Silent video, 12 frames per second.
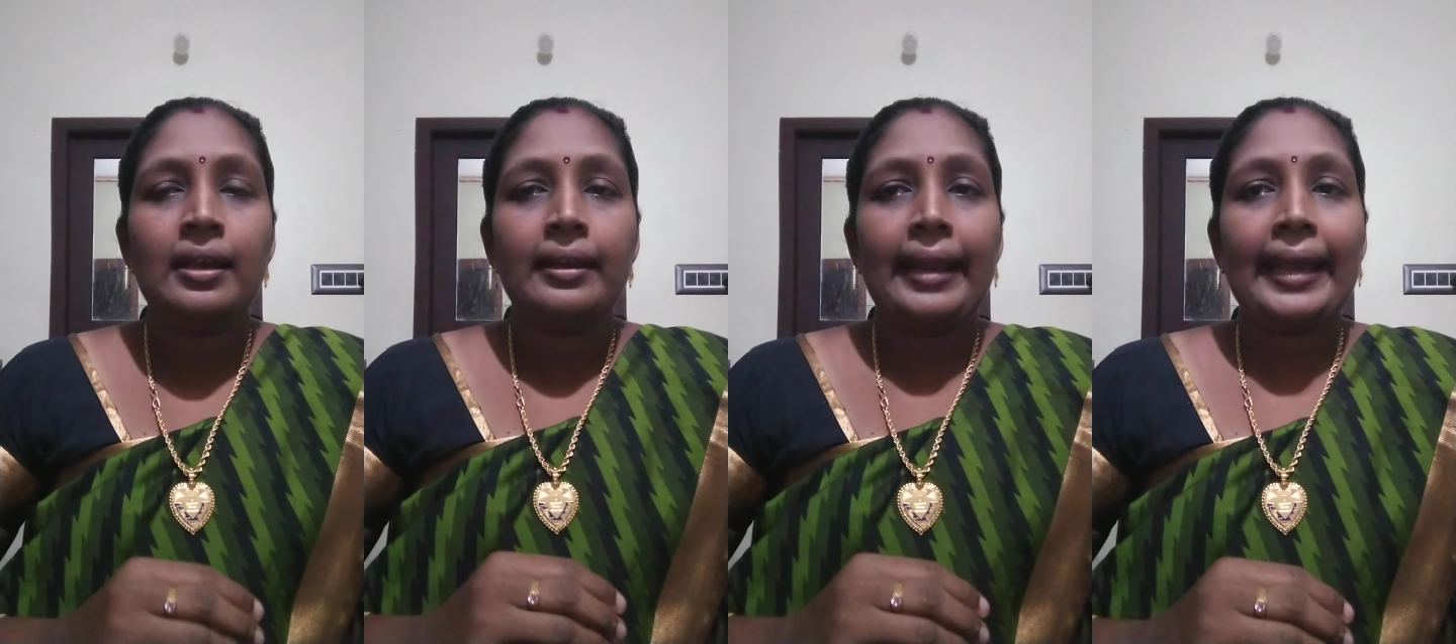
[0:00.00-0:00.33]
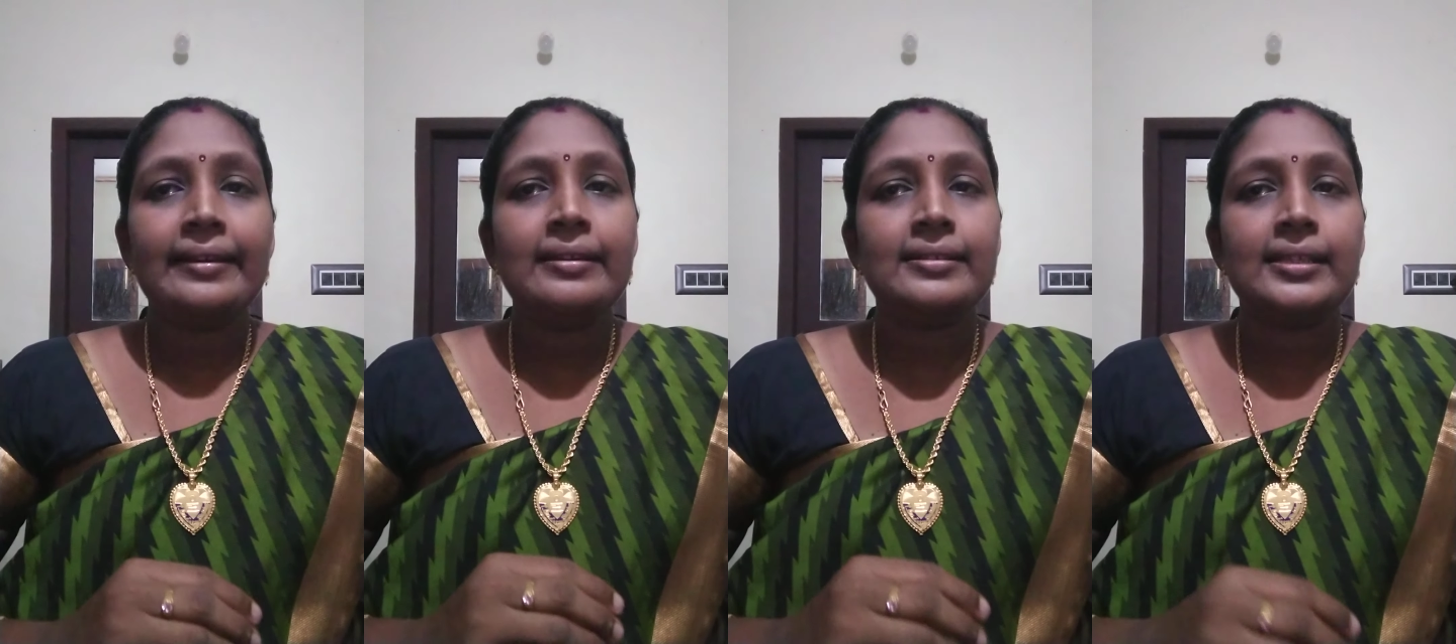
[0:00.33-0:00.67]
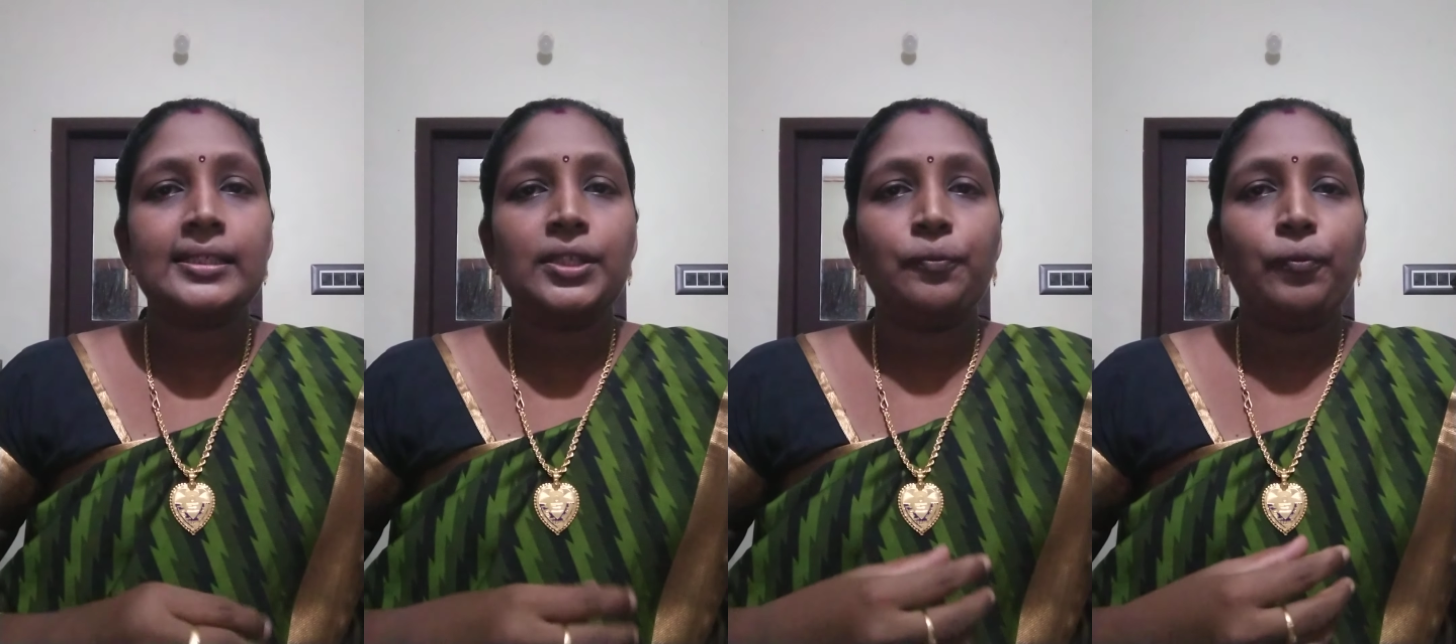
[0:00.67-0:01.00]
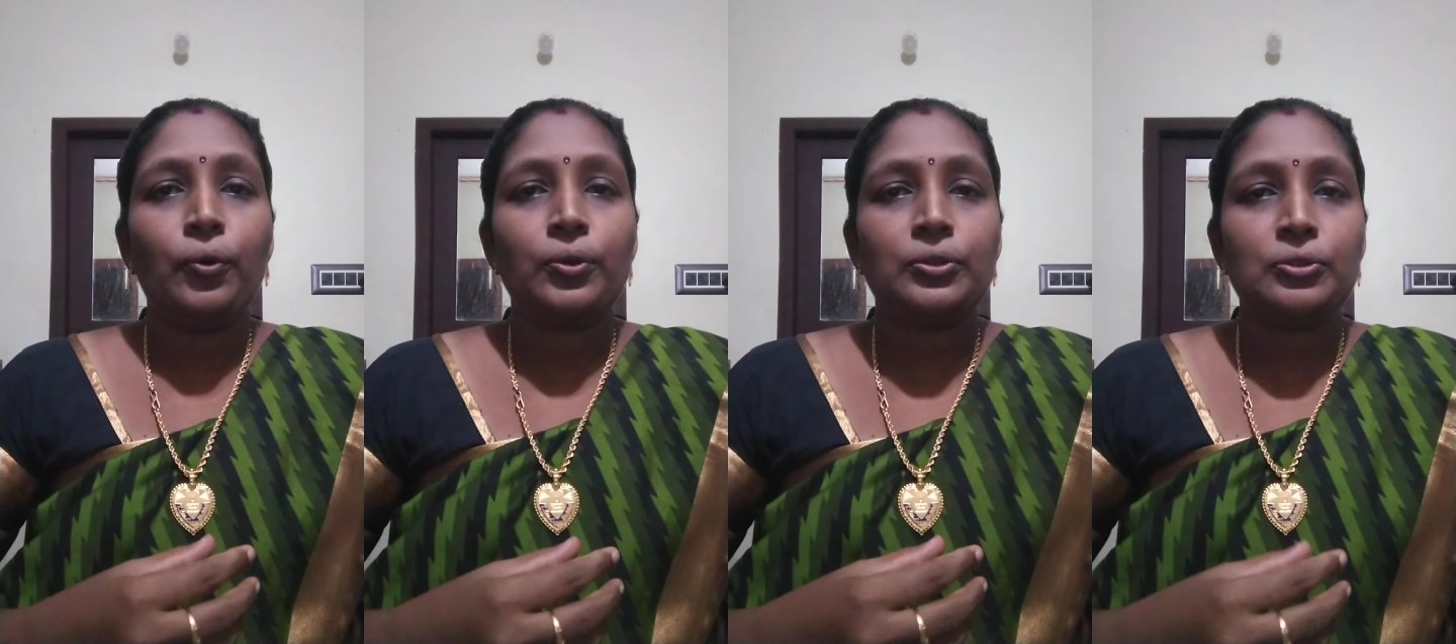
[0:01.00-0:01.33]

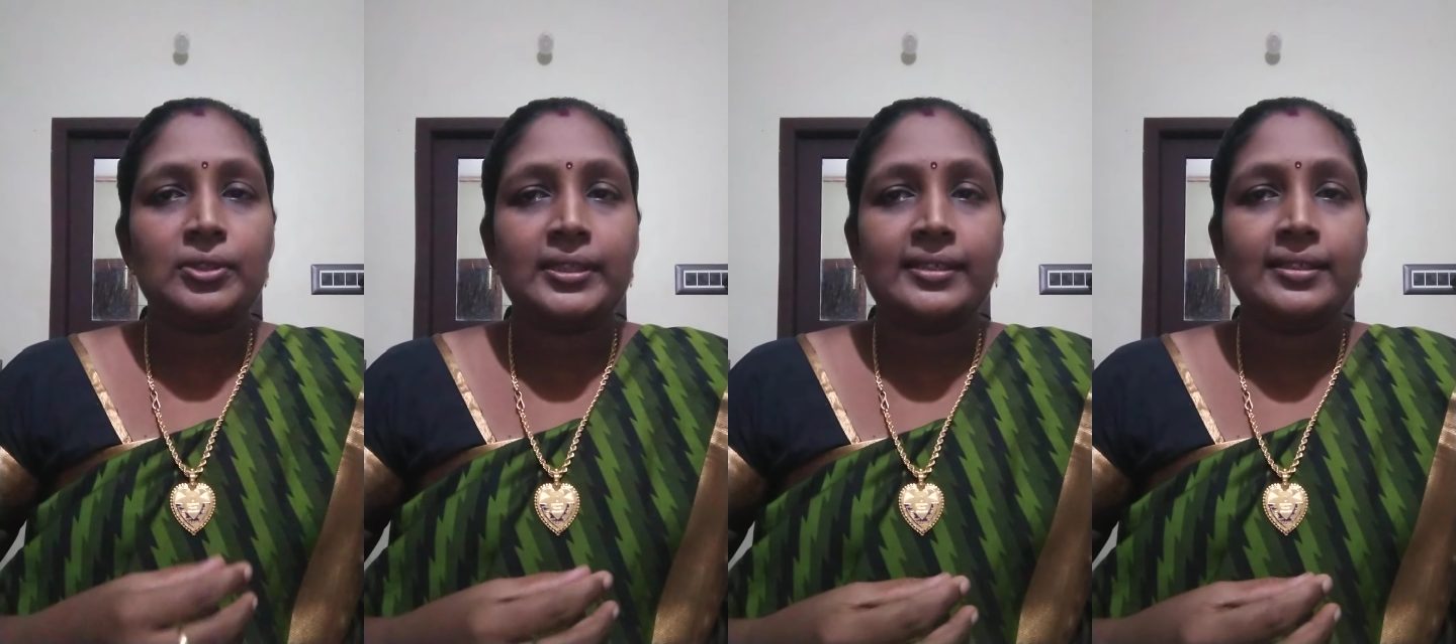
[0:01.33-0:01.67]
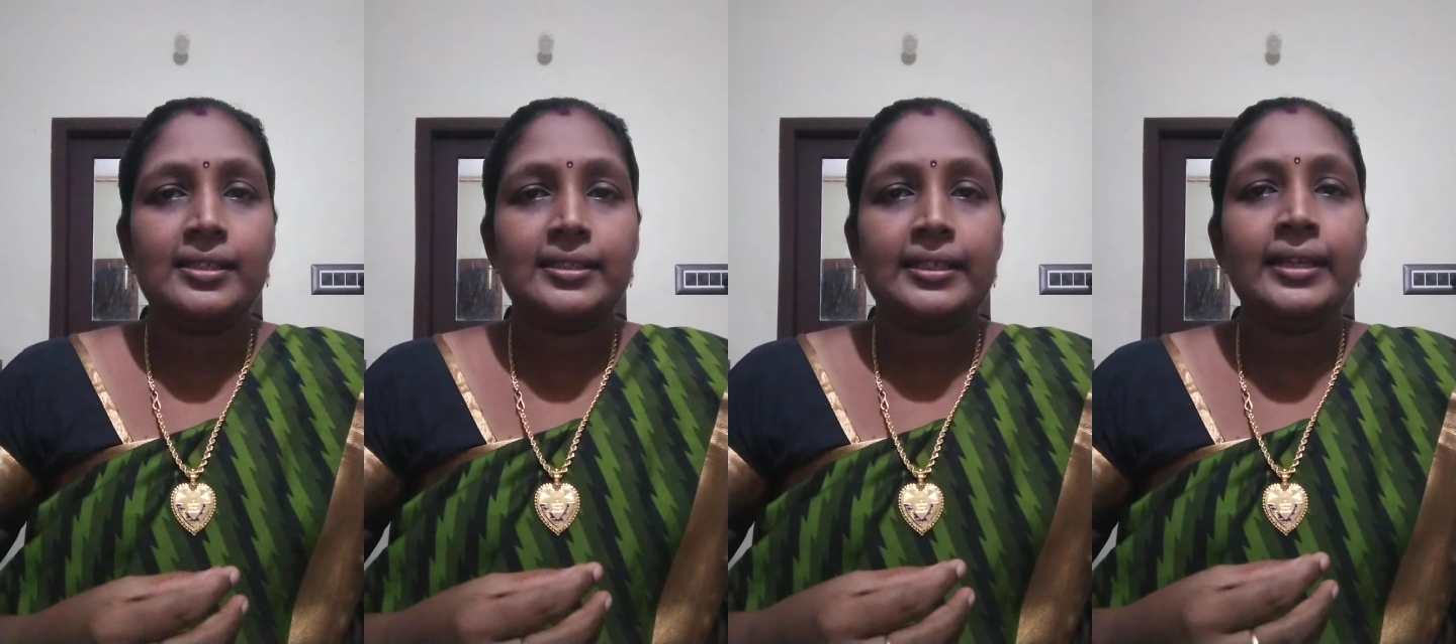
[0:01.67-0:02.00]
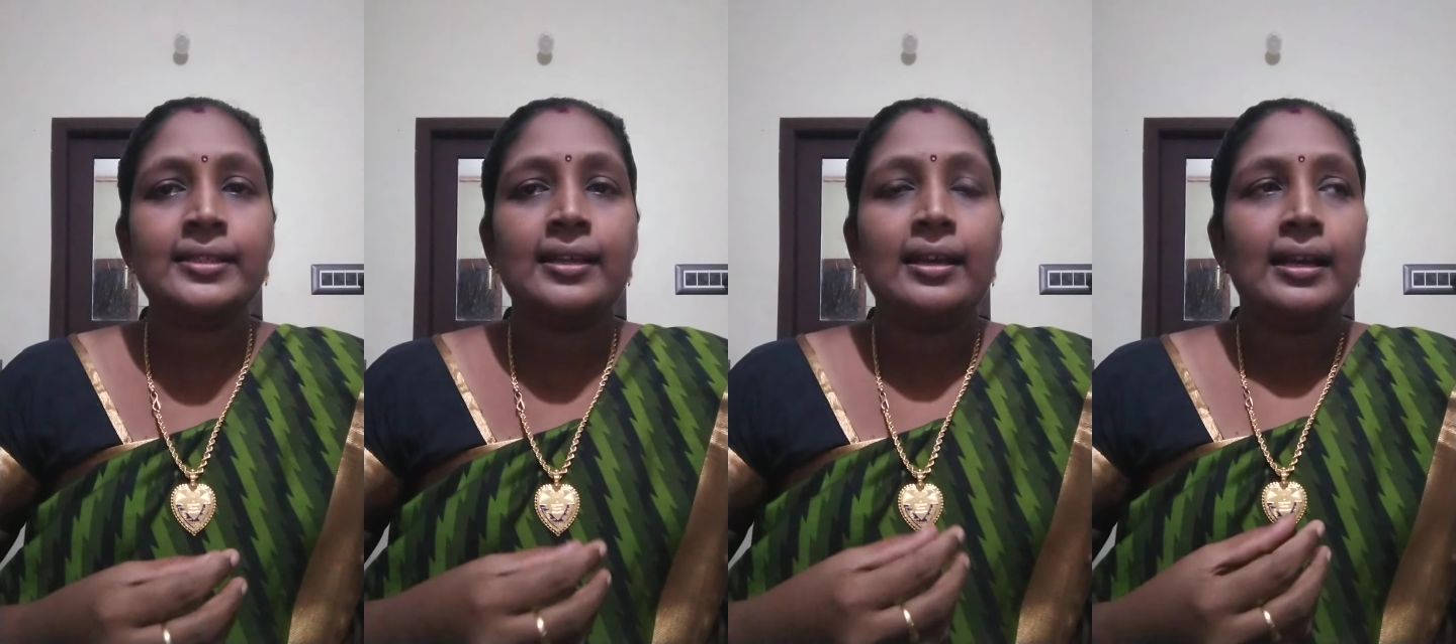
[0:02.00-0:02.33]
1964 to 66